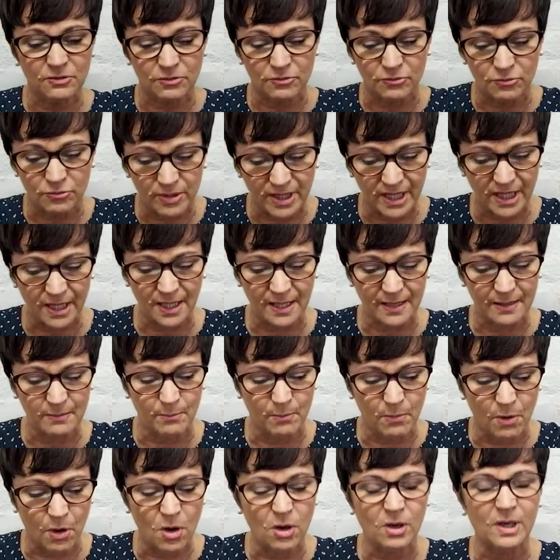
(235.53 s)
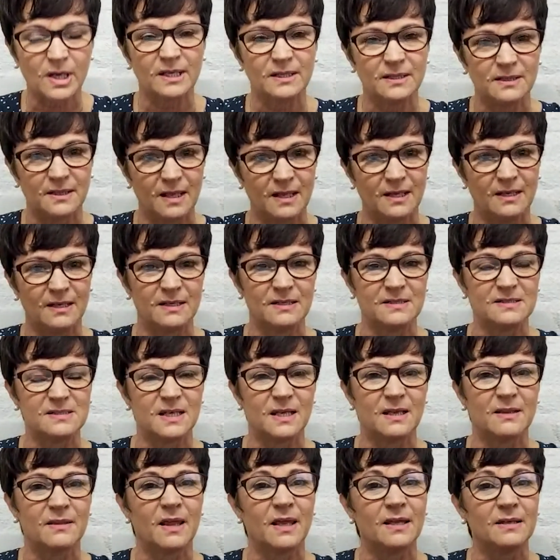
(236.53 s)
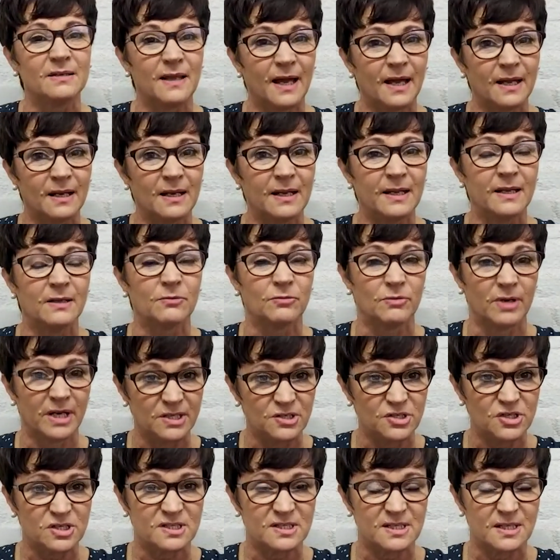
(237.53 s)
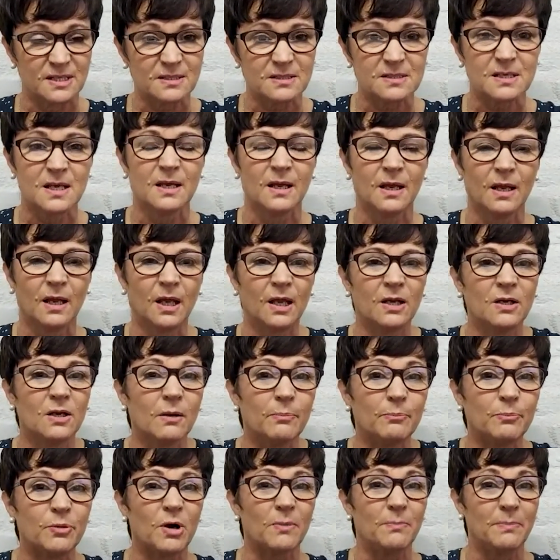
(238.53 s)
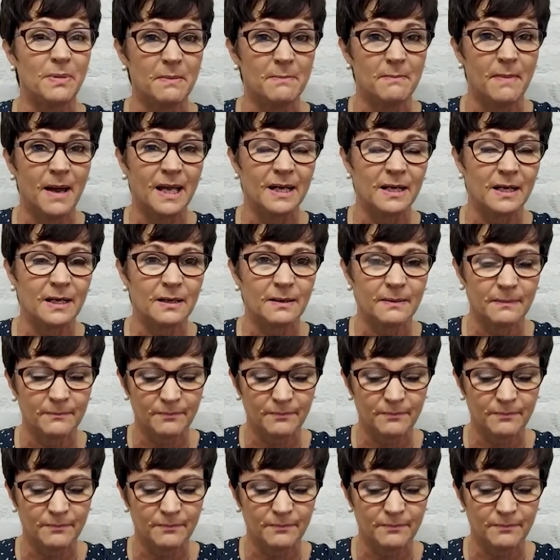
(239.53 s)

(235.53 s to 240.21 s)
really mark attendance in their daily registered in a proper manner.